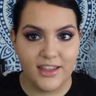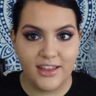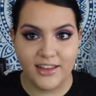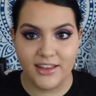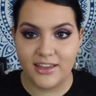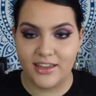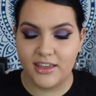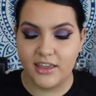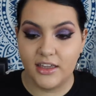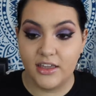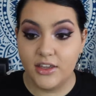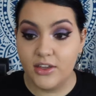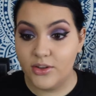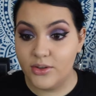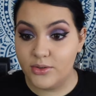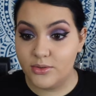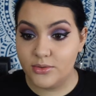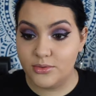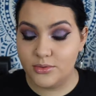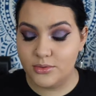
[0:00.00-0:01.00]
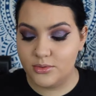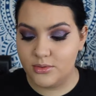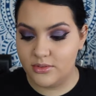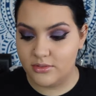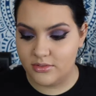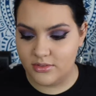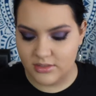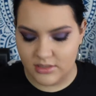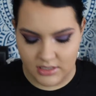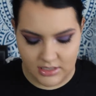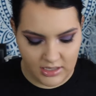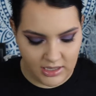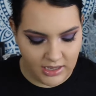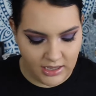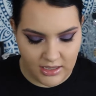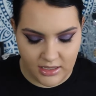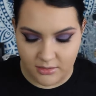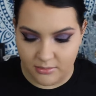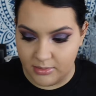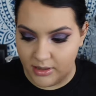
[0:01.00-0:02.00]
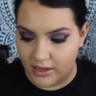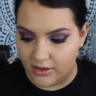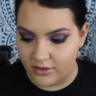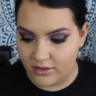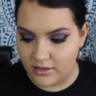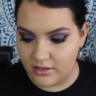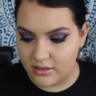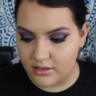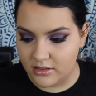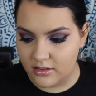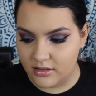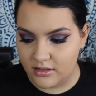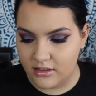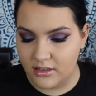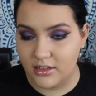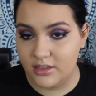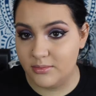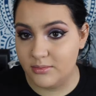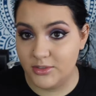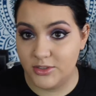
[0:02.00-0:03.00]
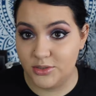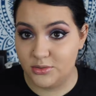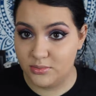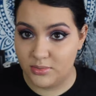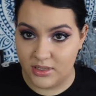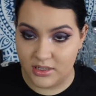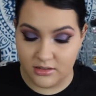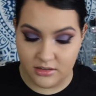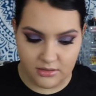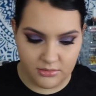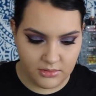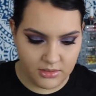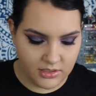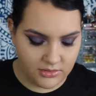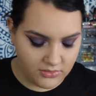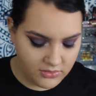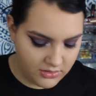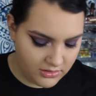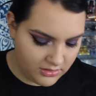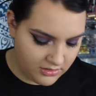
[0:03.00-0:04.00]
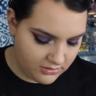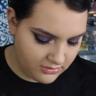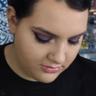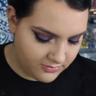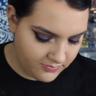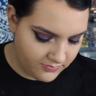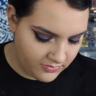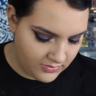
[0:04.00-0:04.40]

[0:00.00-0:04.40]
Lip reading: Like, ooh, if it's a high-end powder, I'm going to do better or whatever, you know.